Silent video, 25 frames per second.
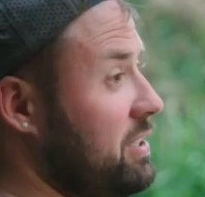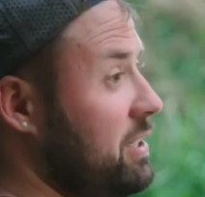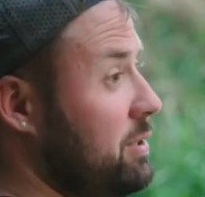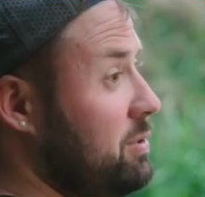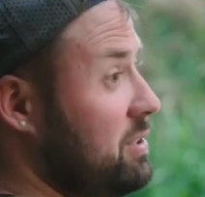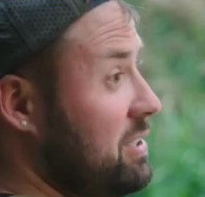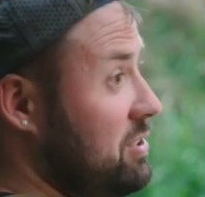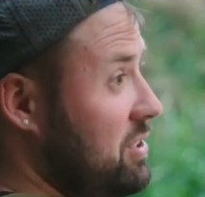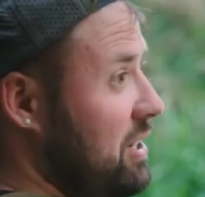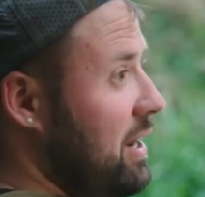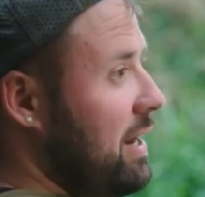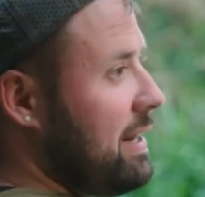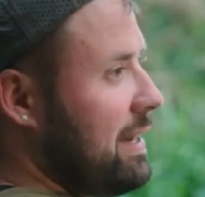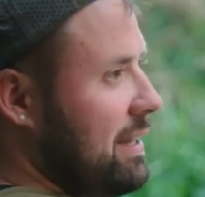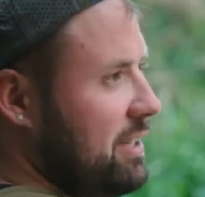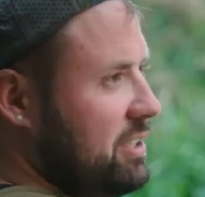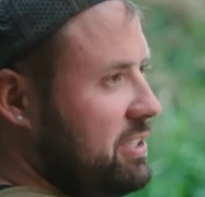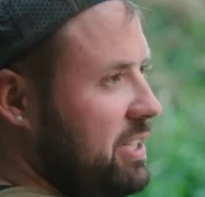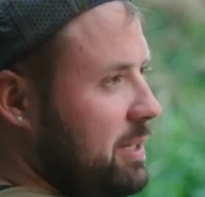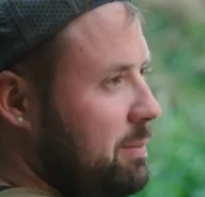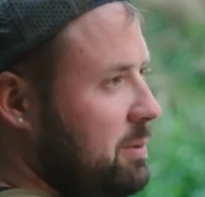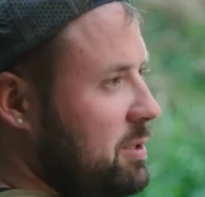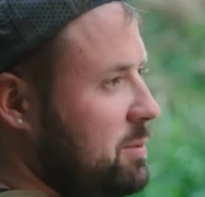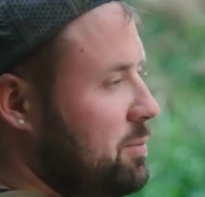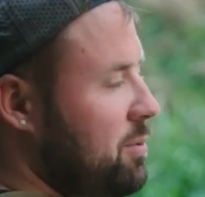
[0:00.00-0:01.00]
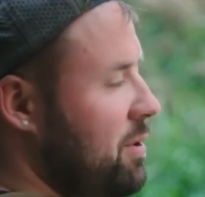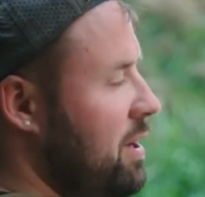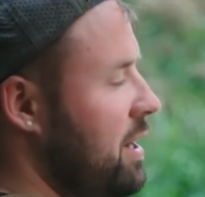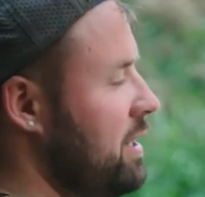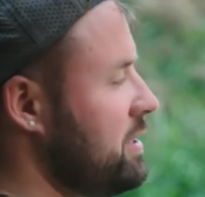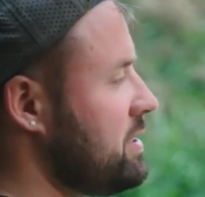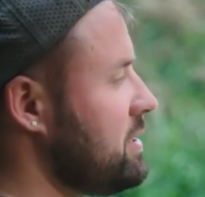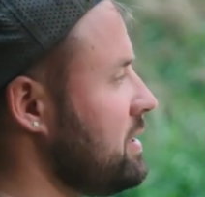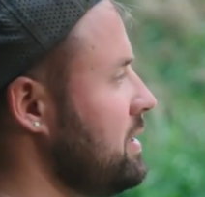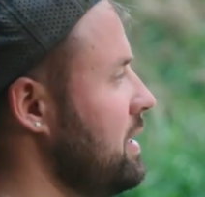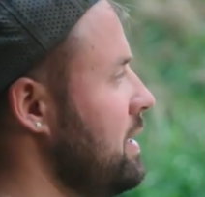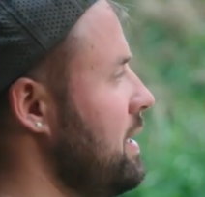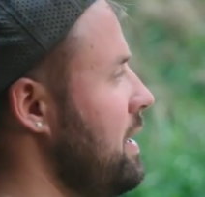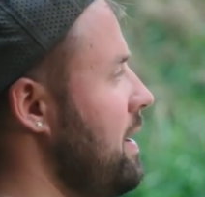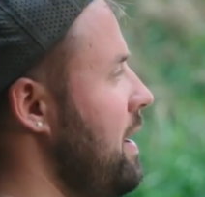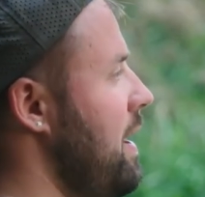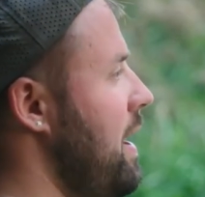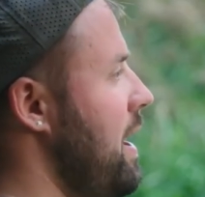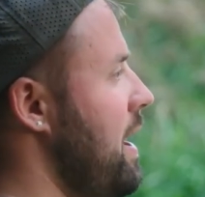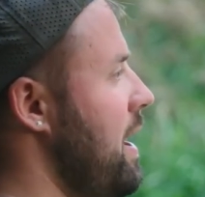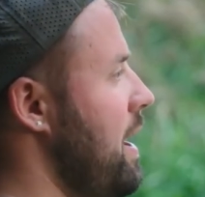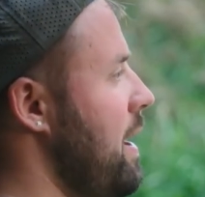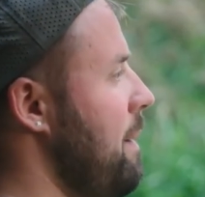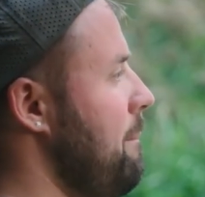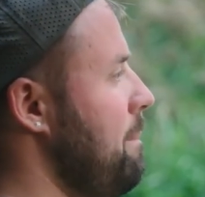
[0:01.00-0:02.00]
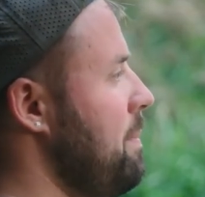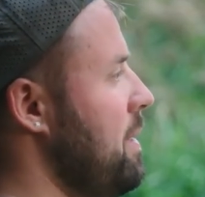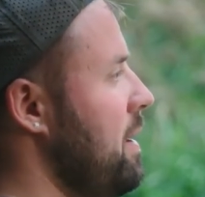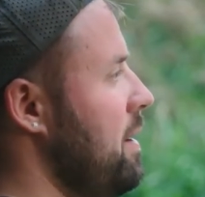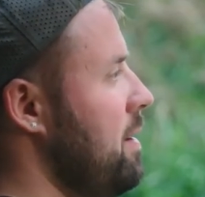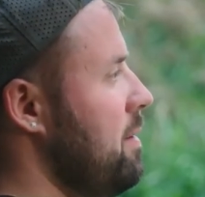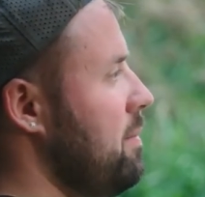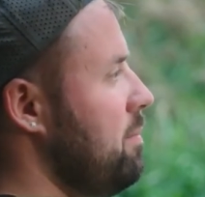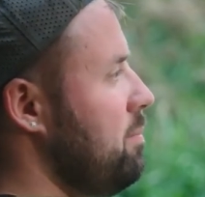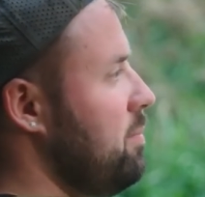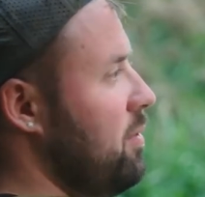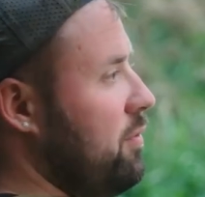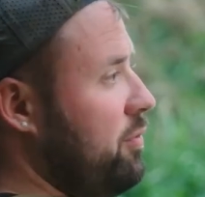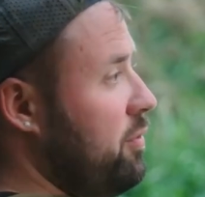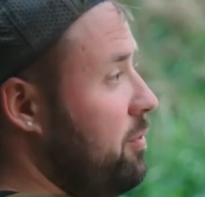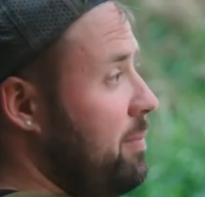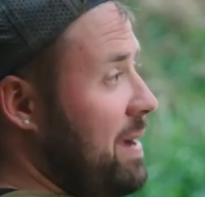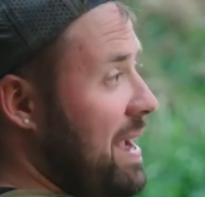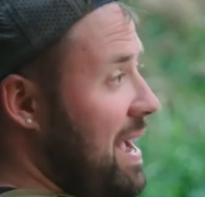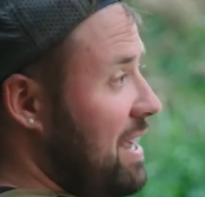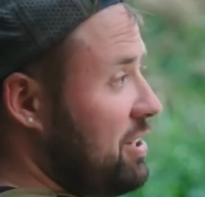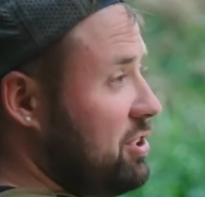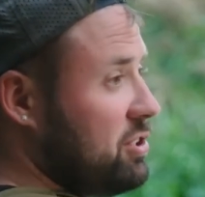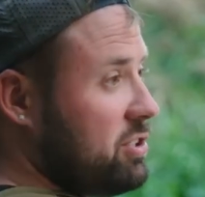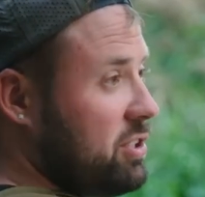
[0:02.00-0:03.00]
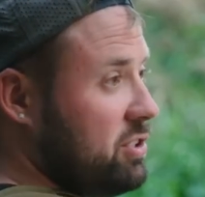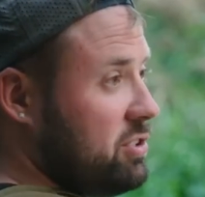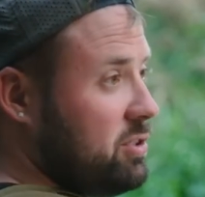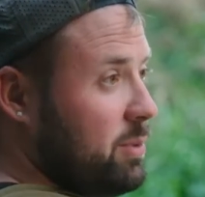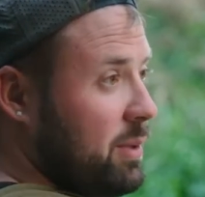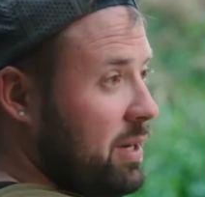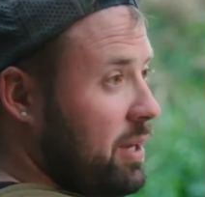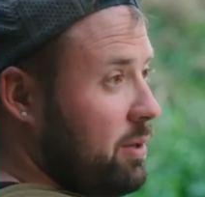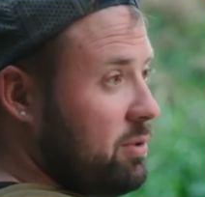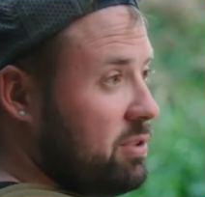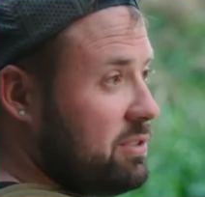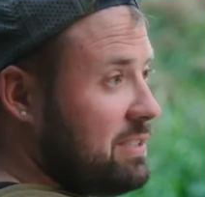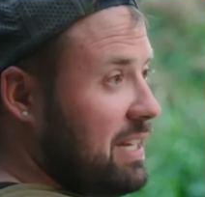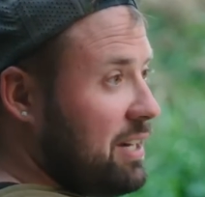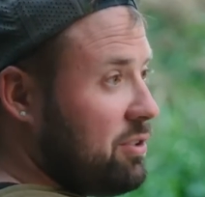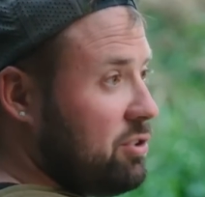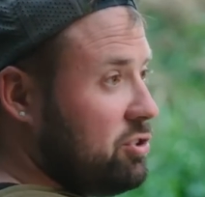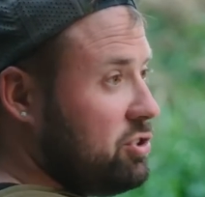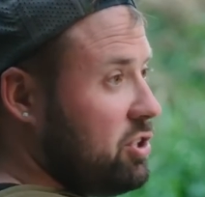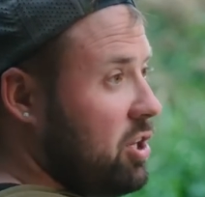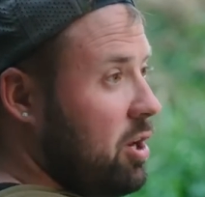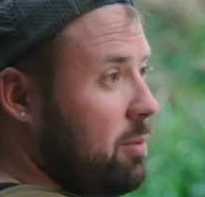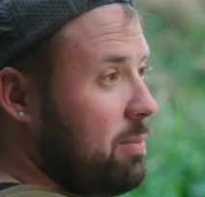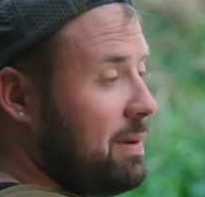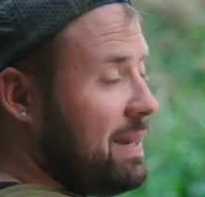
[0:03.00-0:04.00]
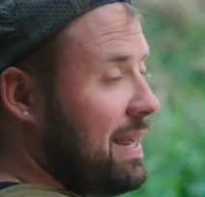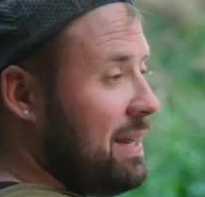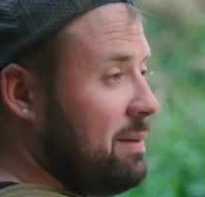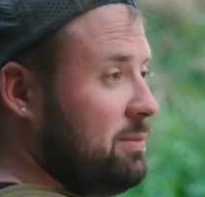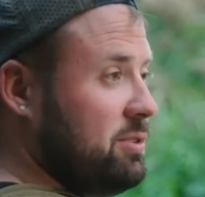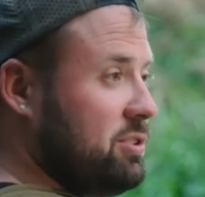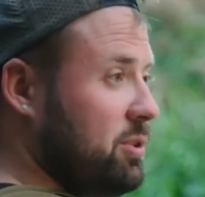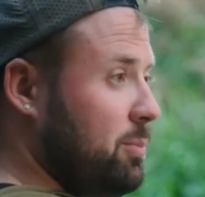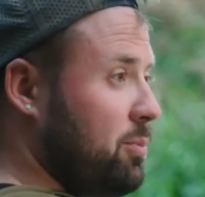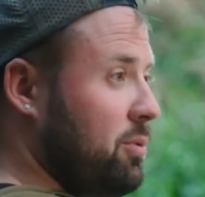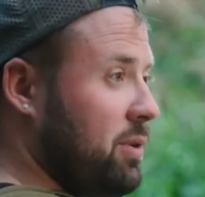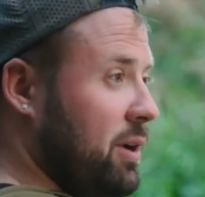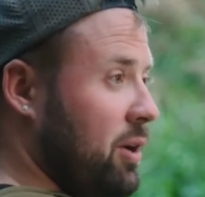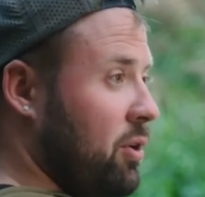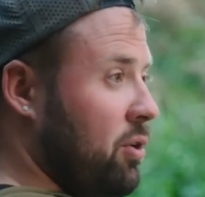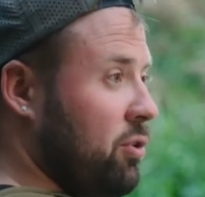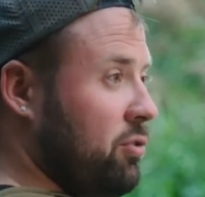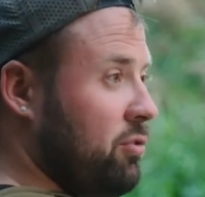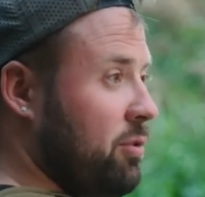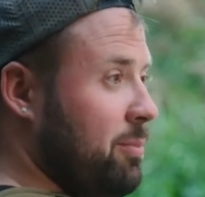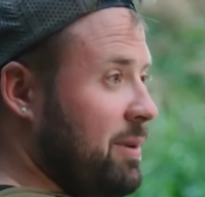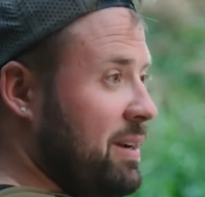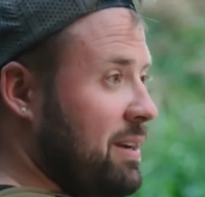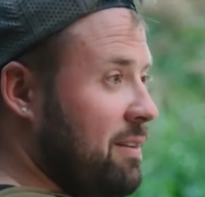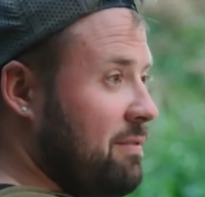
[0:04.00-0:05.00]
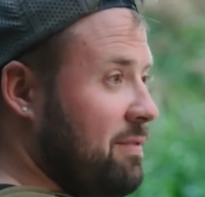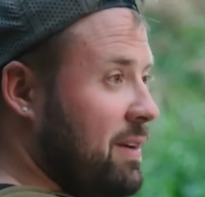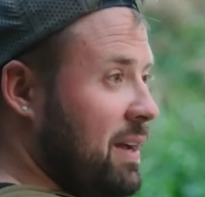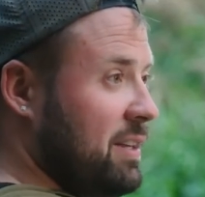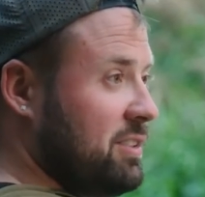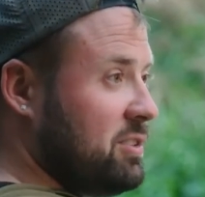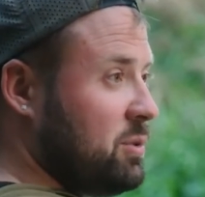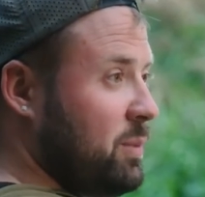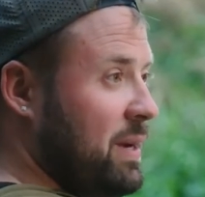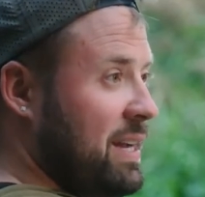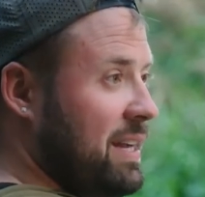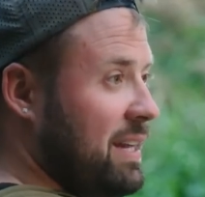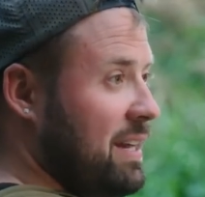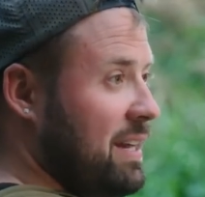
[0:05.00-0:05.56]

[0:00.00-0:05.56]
can do to try and get the cheapest price. Right, okay. But for me, I just go to a local tackle shop, get them to pre-order them in advance, a week